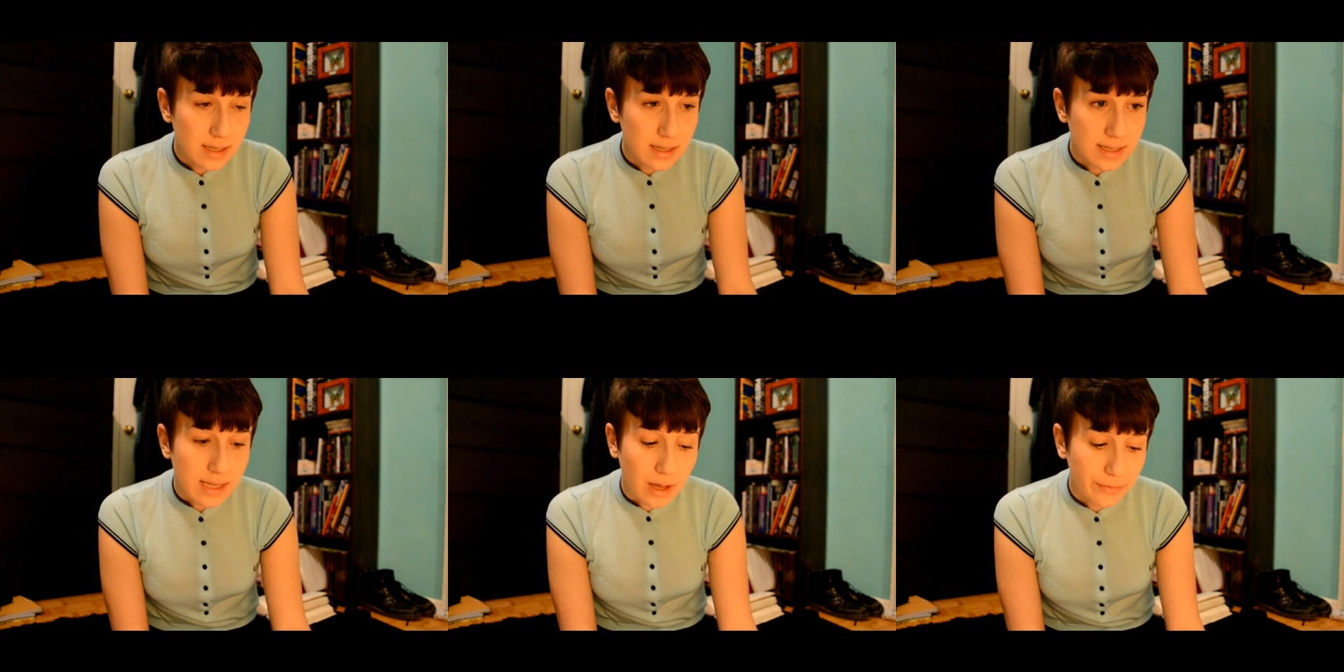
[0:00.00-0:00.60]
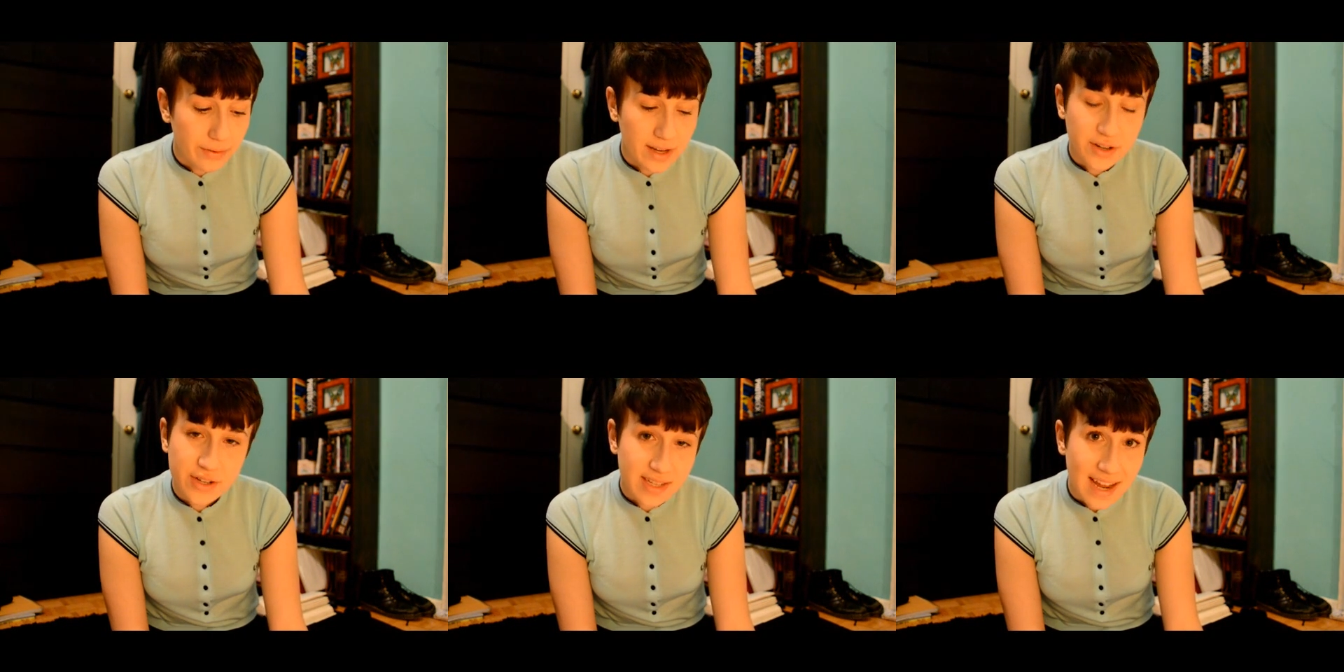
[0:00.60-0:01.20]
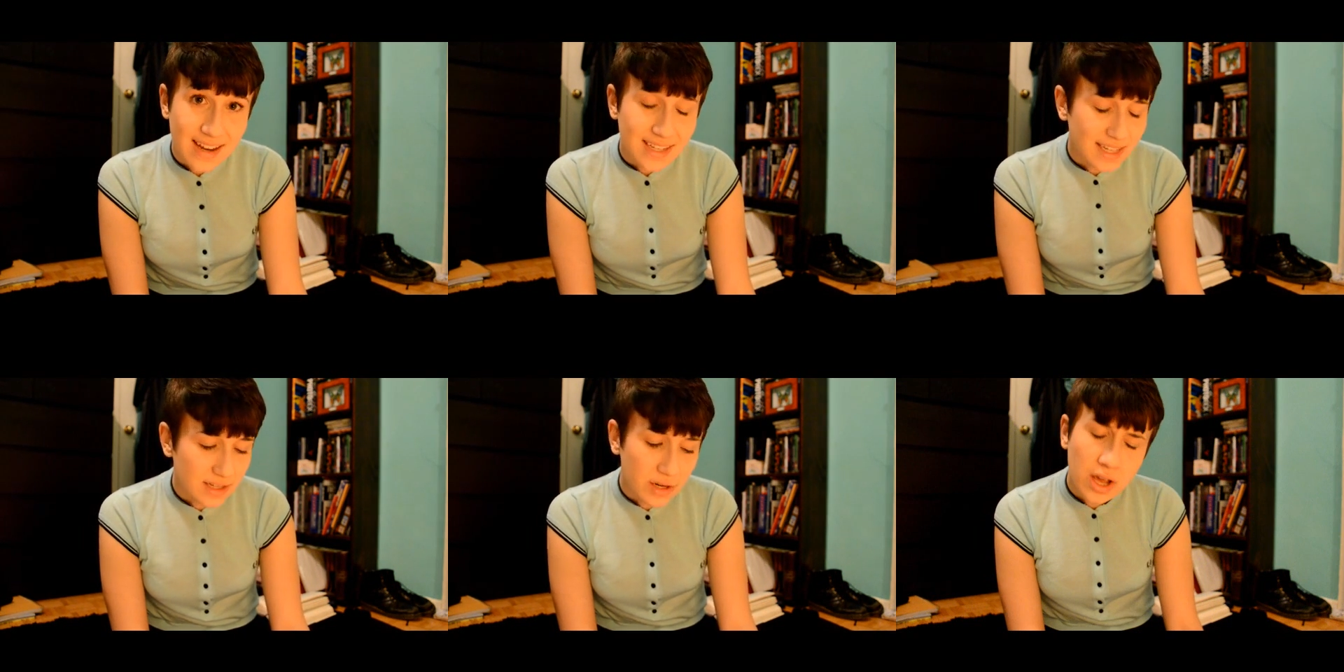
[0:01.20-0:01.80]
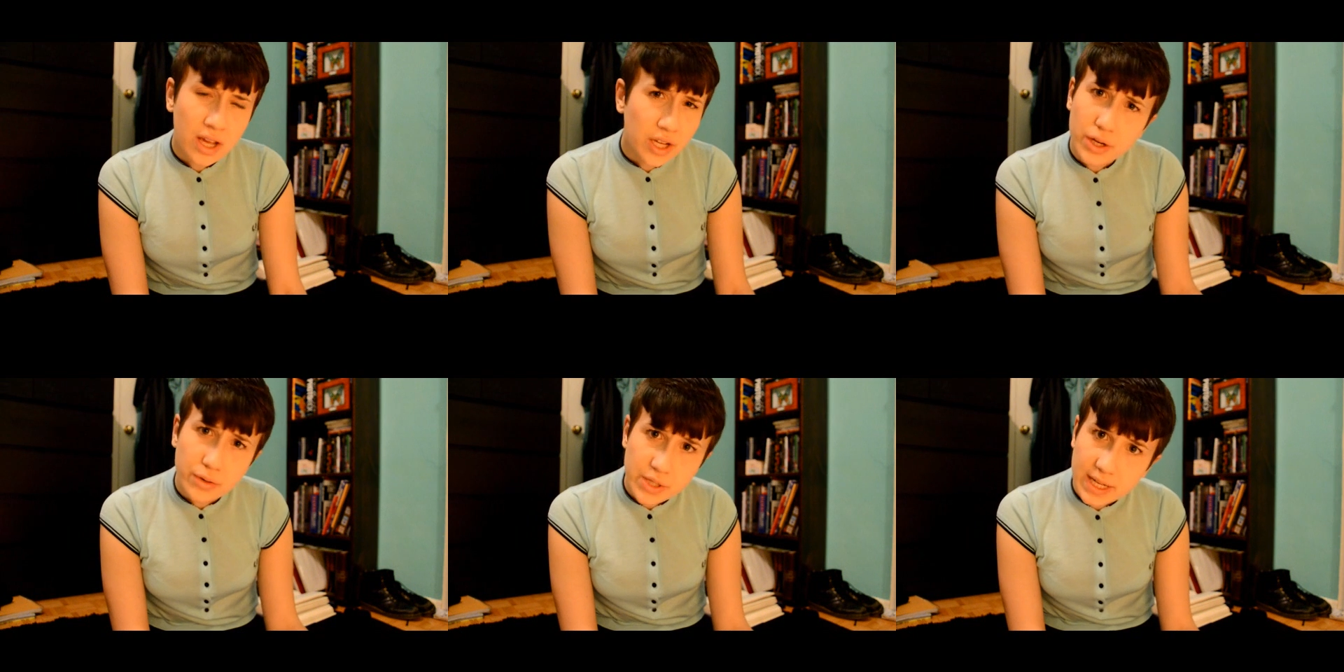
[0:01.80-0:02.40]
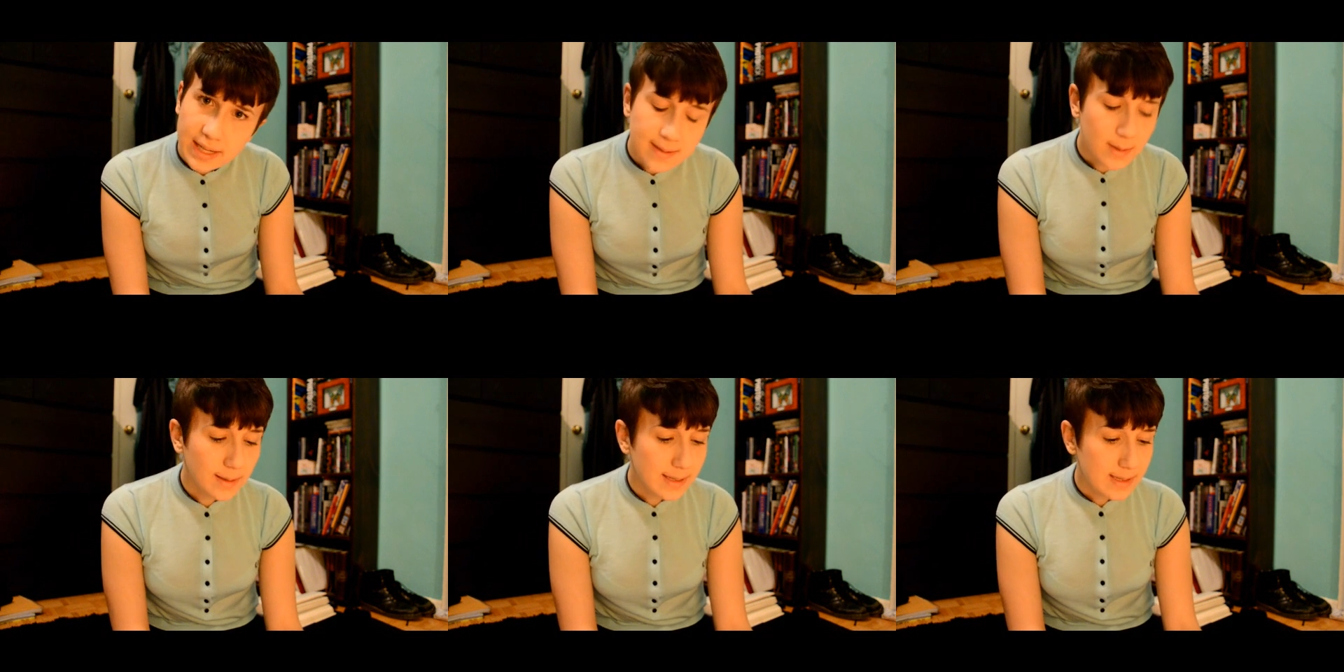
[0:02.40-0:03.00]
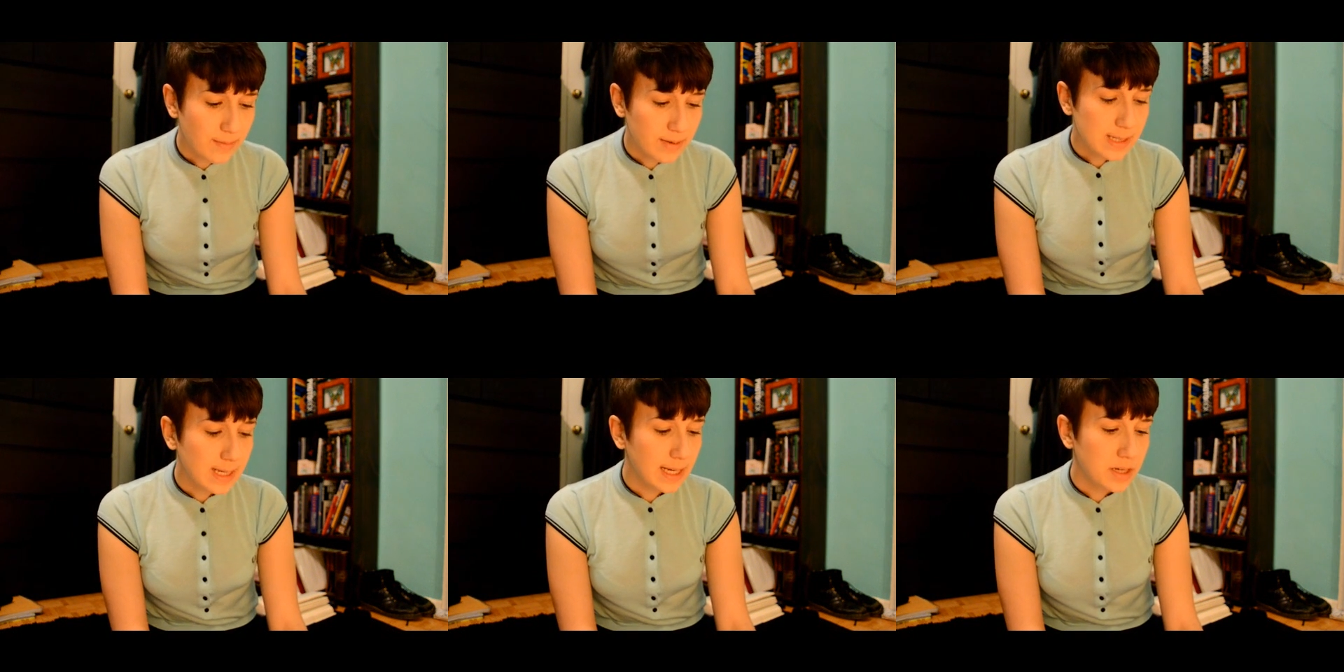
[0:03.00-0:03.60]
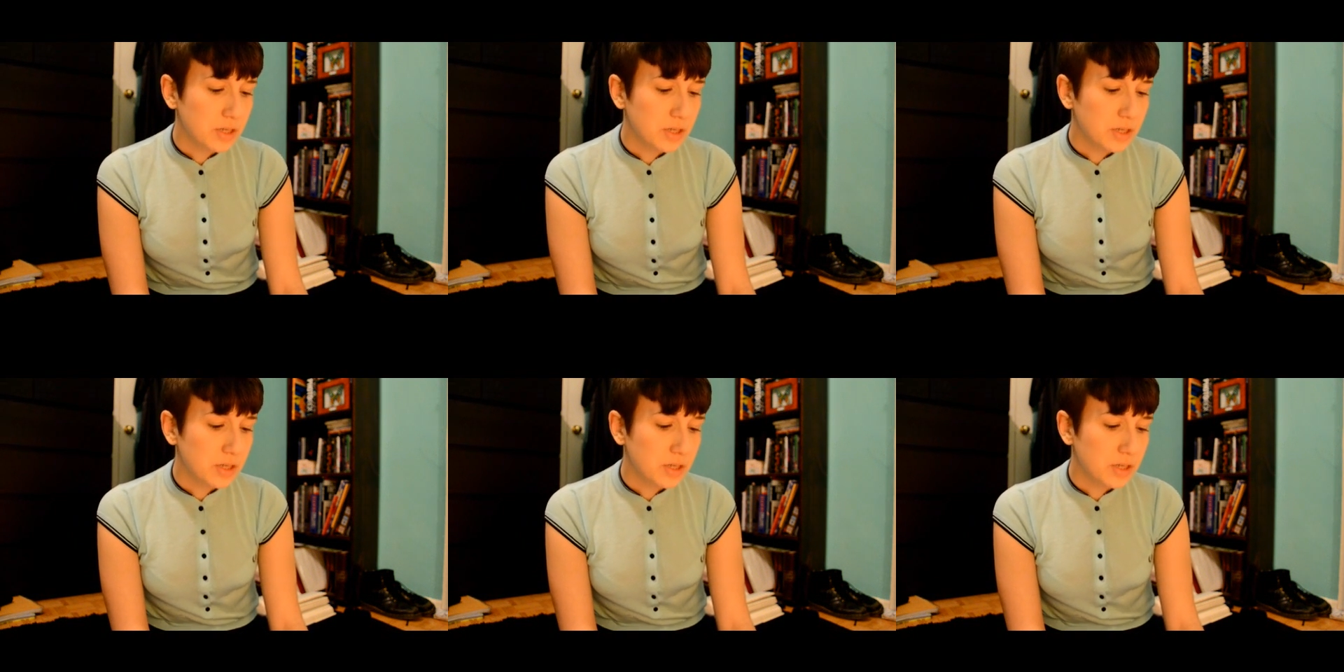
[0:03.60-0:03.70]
self and understanding, and she is only 17.